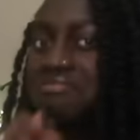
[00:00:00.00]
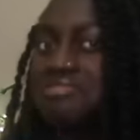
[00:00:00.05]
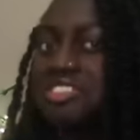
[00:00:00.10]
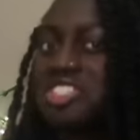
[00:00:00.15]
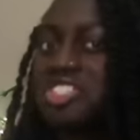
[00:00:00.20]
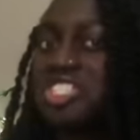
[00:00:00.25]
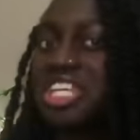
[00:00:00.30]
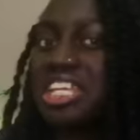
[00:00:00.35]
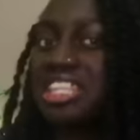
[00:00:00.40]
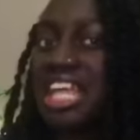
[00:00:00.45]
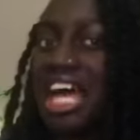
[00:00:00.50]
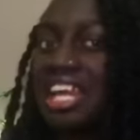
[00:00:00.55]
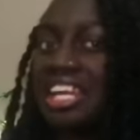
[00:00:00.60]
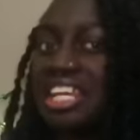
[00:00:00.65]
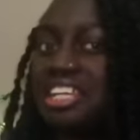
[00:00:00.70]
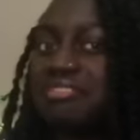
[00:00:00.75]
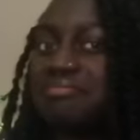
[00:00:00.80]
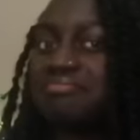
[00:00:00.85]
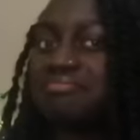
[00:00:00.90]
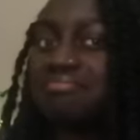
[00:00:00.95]
Just take that
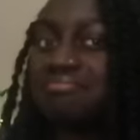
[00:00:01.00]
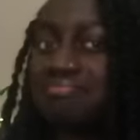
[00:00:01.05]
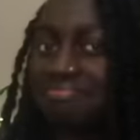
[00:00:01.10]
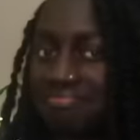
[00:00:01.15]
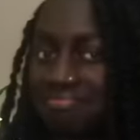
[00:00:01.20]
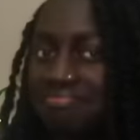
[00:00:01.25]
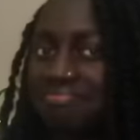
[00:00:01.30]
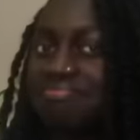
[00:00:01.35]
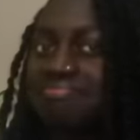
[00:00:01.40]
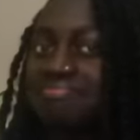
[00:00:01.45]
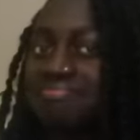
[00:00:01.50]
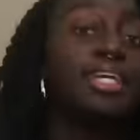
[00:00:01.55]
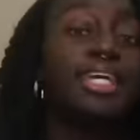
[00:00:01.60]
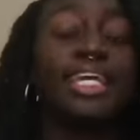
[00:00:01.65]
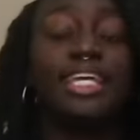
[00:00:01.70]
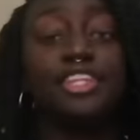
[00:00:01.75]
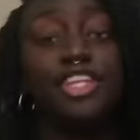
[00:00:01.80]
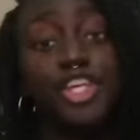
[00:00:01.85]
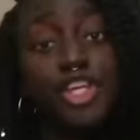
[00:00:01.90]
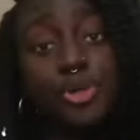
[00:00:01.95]
in.
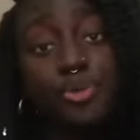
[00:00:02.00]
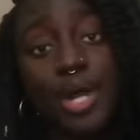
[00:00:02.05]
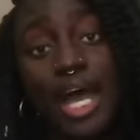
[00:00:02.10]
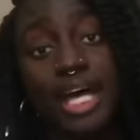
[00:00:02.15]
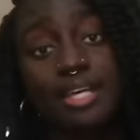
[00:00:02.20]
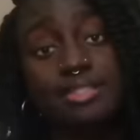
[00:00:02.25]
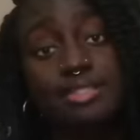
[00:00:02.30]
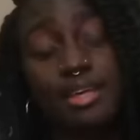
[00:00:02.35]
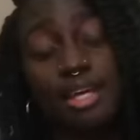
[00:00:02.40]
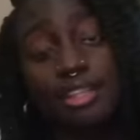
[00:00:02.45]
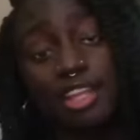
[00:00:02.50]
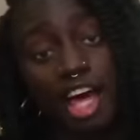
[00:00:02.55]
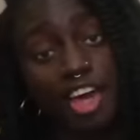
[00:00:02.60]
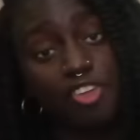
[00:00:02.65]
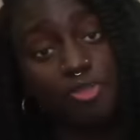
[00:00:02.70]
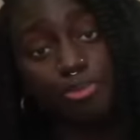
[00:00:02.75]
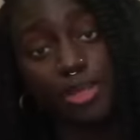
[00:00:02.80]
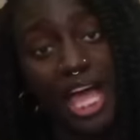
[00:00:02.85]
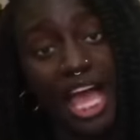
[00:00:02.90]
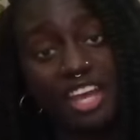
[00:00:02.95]
In the US, a lot
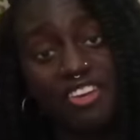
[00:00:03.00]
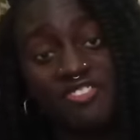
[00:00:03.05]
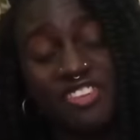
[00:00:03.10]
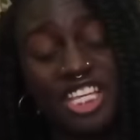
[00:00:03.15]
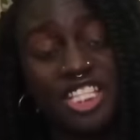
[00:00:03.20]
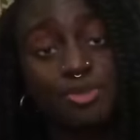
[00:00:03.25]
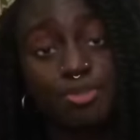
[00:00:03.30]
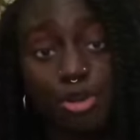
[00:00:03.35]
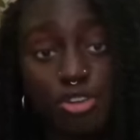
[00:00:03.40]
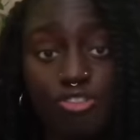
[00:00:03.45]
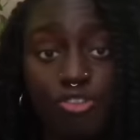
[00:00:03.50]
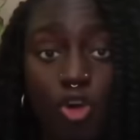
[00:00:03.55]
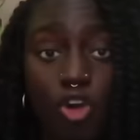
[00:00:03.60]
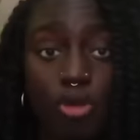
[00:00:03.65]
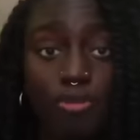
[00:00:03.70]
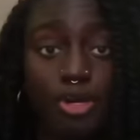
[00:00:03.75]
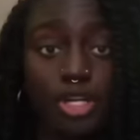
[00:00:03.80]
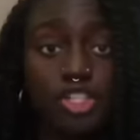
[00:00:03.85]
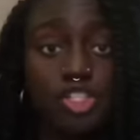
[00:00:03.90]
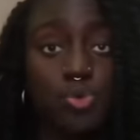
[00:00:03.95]
of blackface
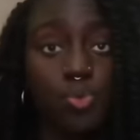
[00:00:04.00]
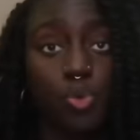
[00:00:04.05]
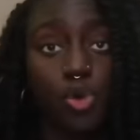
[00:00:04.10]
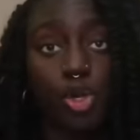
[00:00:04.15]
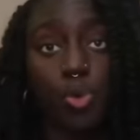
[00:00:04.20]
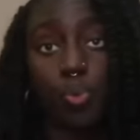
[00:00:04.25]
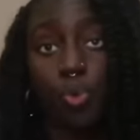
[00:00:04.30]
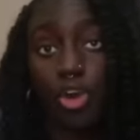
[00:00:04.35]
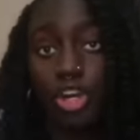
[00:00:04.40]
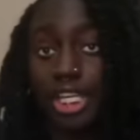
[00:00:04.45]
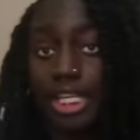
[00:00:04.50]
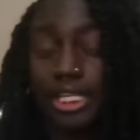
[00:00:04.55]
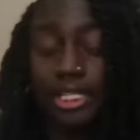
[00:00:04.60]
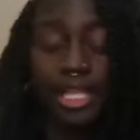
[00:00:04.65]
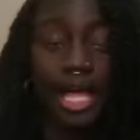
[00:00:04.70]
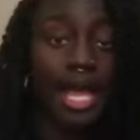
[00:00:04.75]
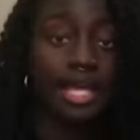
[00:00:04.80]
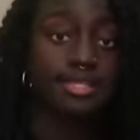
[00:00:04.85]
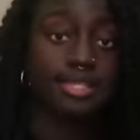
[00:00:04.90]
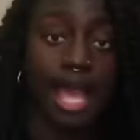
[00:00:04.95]
performers were
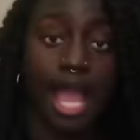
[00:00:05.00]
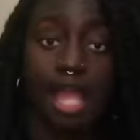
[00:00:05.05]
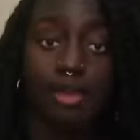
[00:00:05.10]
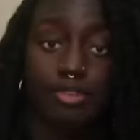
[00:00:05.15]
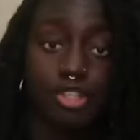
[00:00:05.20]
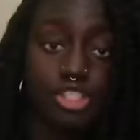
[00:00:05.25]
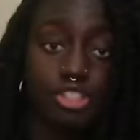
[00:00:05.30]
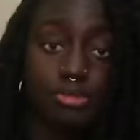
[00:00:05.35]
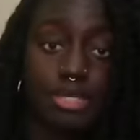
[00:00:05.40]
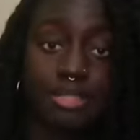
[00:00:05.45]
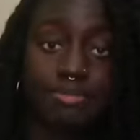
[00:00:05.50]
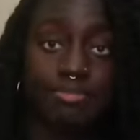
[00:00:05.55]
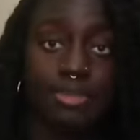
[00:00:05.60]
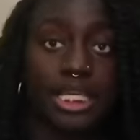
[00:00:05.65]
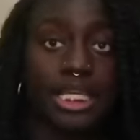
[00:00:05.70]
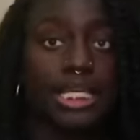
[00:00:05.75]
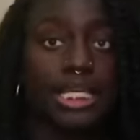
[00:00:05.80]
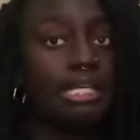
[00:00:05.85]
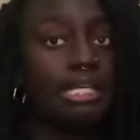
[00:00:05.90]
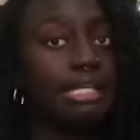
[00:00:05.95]
working-class Irishmen.
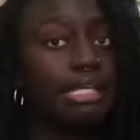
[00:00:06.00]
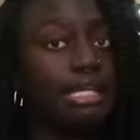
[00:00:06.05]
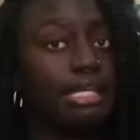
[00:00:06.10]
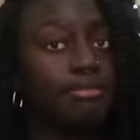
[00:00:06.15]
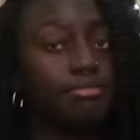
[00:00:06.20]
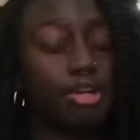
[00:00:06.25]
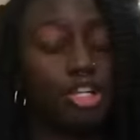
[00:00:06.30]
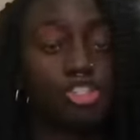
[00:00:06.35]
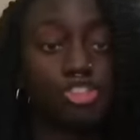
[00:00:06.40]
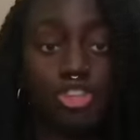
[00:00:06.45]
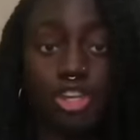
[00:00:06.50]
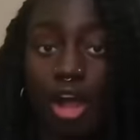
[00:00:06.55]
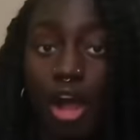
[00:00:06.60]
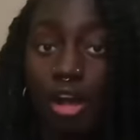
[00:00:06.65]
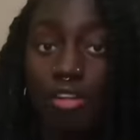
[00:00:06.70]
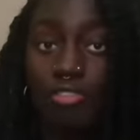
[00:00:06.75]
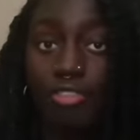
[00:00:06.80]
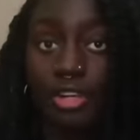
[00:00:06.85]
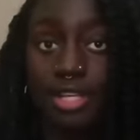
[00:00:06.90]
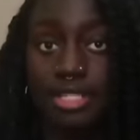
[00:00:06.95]
In
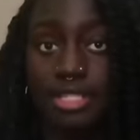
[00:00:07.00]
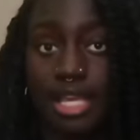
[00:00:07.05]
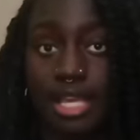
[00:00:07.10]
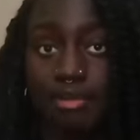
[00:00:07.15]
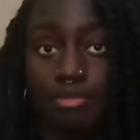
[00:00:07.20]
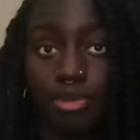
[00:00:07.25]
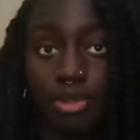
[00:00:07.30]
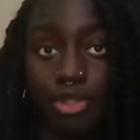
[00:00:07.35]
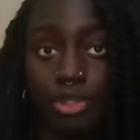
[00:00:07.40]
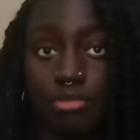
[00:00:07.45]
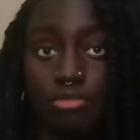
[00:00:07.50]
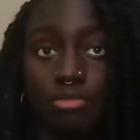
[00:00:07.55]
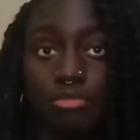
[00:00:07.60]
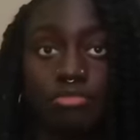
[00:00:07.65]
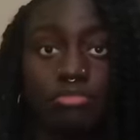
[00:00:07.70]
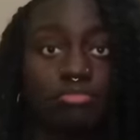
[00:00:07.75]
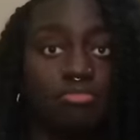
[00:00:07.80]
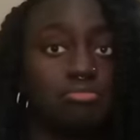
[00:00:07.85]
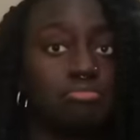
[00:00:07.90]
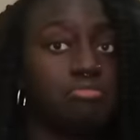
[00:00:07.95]
Montreal, for example,
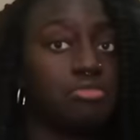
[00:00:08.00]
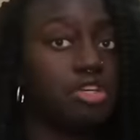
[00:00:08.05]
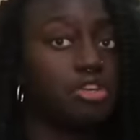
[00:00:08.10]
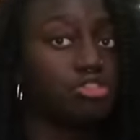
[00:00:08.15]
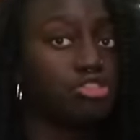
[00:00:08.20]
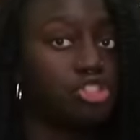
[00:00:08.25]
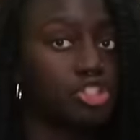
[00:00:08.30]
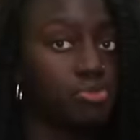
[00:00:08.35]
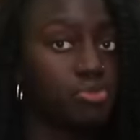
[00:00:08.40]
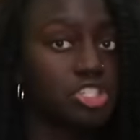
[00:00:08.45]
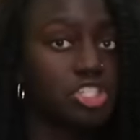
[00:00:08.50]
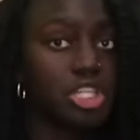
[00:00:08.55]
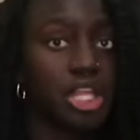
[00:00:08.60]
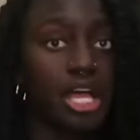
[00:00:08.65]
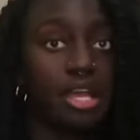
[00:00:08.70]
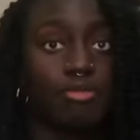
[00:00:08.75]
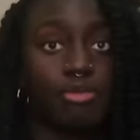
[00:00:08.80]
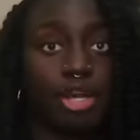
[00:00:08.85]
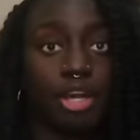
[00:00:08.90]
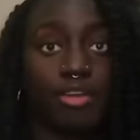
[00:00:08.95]
their Jewish
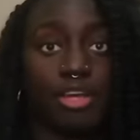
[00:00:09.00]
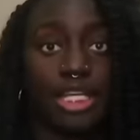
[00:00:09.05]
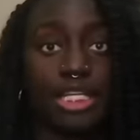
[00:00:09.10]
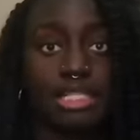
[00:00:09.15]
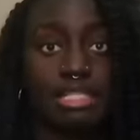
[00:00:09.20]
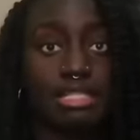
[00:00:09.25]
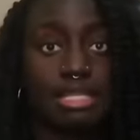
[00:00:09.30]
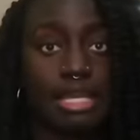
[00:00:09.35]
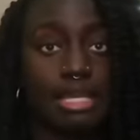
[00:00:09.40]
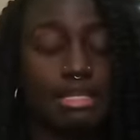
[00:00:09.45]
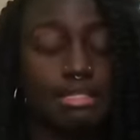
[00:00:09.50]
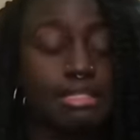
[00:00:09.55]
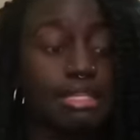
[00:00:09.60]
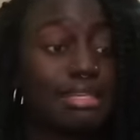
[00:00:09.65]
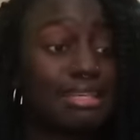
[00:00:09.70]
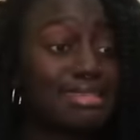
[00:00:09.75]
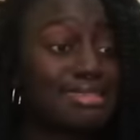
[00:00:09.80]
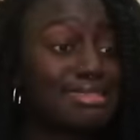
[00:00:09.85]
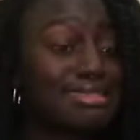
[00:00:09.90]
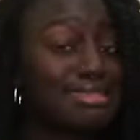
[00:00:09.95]
library contains
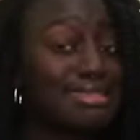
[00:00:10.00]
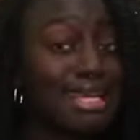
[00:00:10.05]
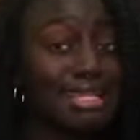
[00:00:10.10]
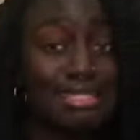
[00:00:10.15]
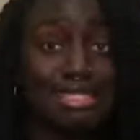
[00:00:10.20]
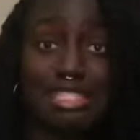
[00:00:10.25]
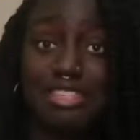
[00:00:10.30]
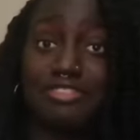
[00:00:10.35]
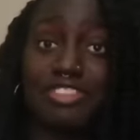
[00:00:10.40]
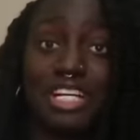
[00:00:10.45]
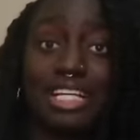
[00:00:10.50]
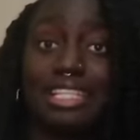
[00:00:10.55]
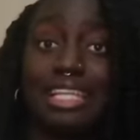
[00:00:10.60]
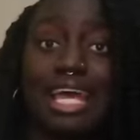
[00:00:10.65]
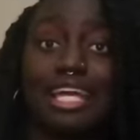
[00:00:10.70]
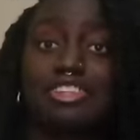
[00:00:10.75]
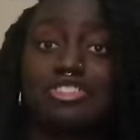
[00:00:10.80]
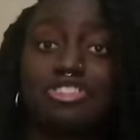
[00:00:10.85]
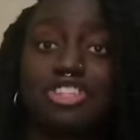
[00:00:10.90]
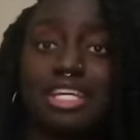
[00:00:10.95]
an extensive
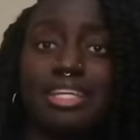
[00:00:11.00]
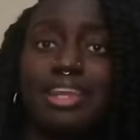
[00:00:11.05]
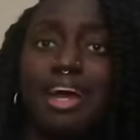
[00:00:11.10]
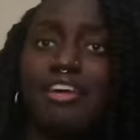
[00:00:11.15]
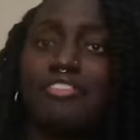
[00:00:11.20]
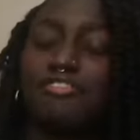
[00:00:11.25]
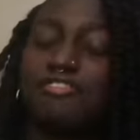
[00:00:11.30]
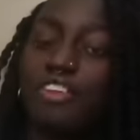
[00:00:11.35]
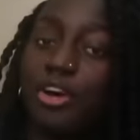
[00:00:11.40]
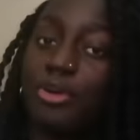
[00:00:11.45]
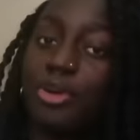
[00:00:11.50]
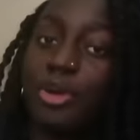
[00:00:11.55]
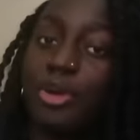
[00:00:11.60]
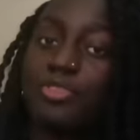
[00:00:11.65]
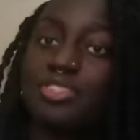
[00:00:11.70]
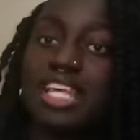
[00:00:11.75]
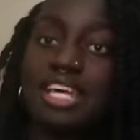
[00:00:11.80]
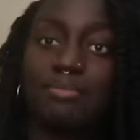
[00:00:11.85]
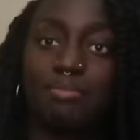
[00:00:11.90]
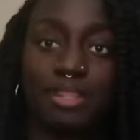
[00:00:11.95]
collection of
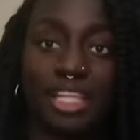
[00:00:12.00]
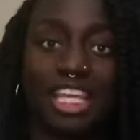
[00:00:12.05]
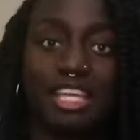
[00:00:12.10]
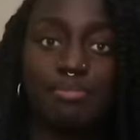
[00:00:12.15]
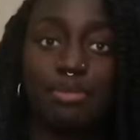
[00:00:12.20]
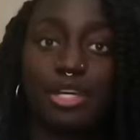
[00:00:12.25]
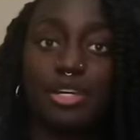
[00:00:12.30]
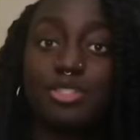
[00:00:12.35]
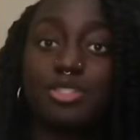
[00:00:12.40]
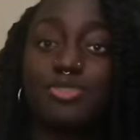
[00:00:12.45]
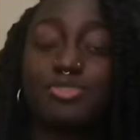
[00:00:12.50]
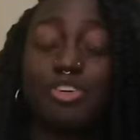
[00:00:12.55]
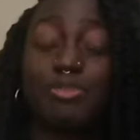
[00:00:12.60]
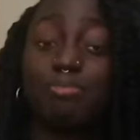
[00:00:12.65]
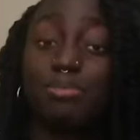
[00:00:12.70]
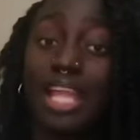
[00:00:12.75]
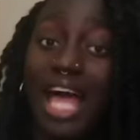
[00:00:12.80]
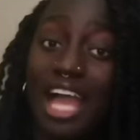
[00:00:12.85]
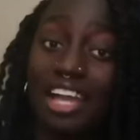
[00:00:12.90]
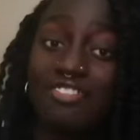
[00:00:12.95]
photos and playbills from
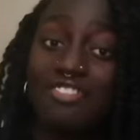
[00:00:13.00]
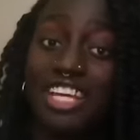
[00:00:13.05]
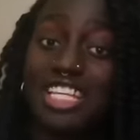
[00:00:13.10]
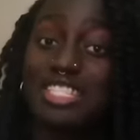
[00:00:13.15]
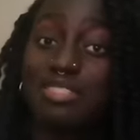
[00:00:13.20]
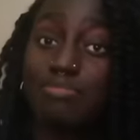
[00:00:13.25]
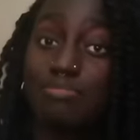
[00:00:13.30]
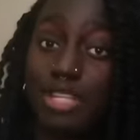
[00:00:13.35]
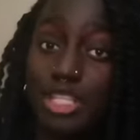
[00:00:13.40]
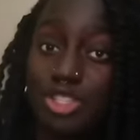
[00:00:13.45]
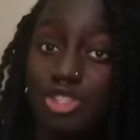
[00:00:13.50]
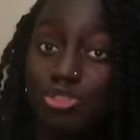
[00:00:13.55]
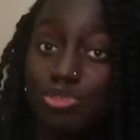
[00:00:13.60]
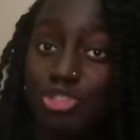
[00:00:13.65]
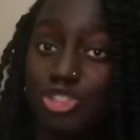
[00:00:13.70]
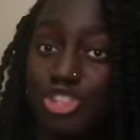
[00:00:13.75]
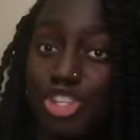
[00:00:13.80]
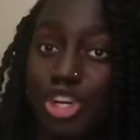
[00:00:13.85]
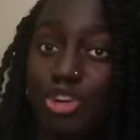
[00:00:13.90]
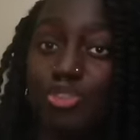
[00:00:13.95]
blackface minstrel
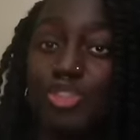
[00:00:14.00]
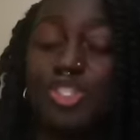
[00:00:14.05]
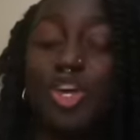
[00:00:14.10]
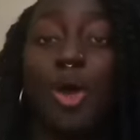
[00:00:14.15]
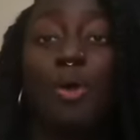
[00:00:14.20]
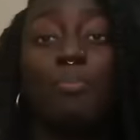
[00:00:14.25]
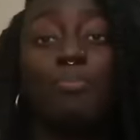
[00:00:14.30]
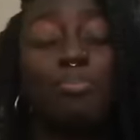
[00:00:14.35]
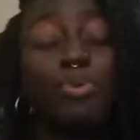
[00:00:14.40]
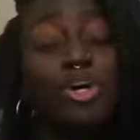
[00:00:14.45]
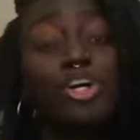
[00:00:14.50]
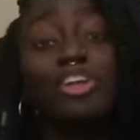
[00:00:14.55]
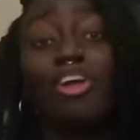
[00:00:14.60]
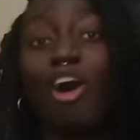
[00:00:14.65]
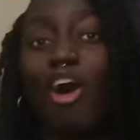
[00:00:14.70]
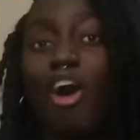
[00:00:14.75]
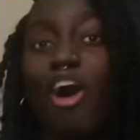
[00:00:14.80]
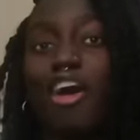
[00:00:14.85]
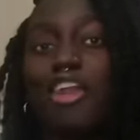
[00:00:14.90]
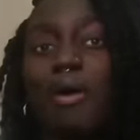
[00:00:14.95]
shows put
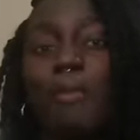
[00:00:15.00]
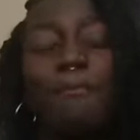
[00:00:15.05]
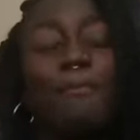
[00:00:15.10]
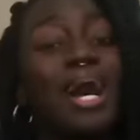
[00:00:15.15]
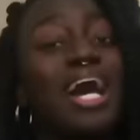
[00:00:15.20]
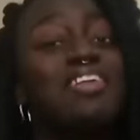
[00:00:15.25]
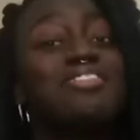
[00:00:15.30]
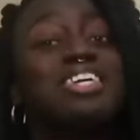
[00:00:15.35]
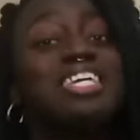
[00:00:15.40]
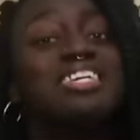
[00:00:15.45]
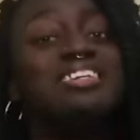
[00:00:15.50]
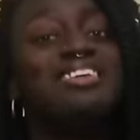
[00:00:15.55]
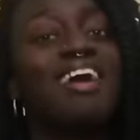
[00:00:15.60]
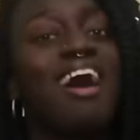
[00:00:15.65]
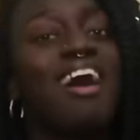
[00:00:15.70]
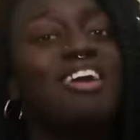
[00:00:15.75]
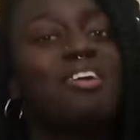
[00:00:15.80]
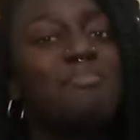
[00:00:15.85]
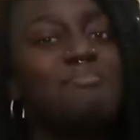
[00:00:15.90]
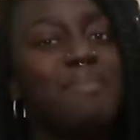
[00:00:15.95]
on by the
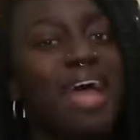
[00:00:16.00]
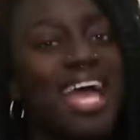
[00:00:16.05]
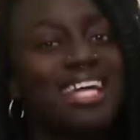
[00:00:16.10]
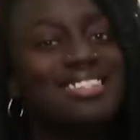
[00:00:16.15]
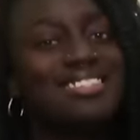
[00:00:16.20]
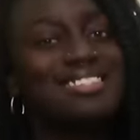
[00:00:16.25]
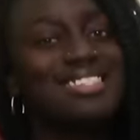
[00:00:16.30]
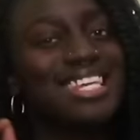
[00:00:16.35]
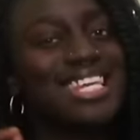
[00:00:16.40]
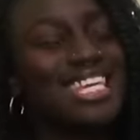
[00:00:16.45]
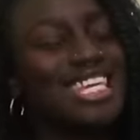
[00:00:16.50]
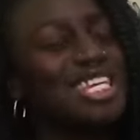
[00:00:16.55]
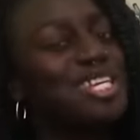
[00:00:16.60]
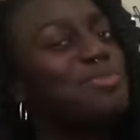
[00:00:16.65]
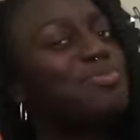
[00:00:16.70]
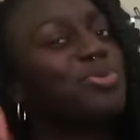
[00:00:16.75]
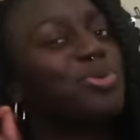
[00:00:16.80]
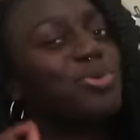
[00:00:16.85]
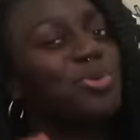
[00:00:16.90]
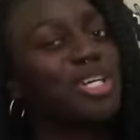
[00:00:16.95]
Young Men's
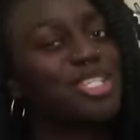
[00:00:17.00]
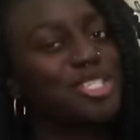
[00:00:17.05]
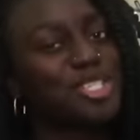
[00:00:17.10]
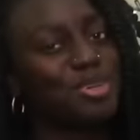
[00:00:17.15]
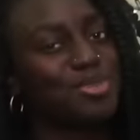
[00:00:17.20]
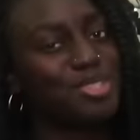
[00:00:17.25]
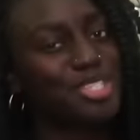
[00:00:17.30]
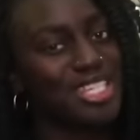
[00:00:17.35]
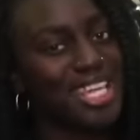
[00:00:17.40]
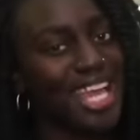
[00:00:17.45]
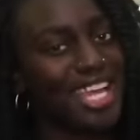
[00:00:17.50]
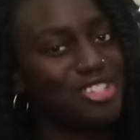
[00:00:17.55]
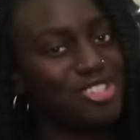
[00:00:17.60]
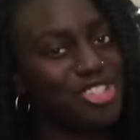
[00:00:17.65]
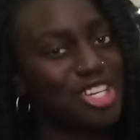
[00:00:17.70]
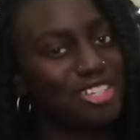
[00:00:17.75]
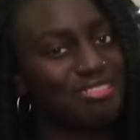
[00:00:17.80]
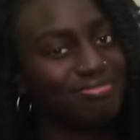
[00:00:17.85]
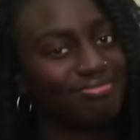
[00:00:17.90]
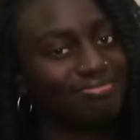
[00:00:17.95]
Hebrew
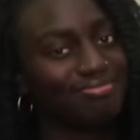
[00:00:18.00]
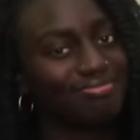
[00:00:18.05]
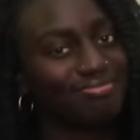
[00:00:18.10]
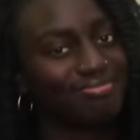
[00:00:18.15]
Association.